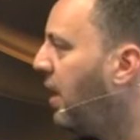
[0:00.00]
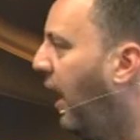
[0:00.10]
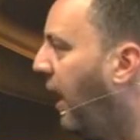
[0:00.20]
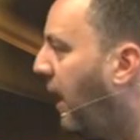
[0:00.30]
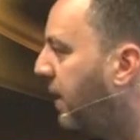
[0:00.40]

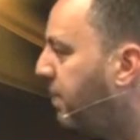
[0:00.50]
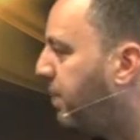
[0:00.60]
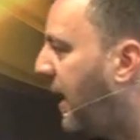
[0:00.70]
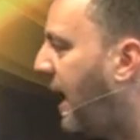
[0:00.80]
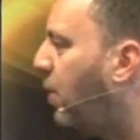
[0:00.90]
But
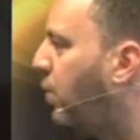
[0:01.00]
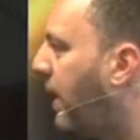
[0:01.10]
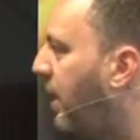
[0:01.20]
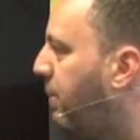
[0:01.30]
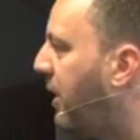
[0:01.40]
how
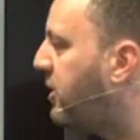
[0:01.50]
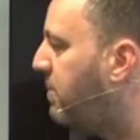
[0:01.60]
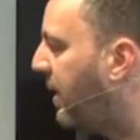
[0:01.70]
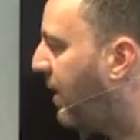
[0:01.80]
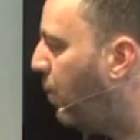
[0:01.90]
do we actually
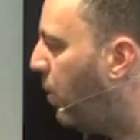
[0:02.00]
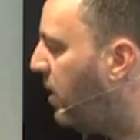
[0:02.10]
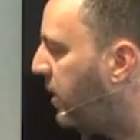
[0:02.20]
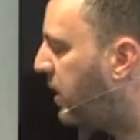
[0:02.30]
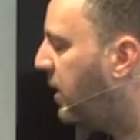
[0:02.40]
make that
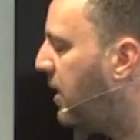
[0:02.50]
work?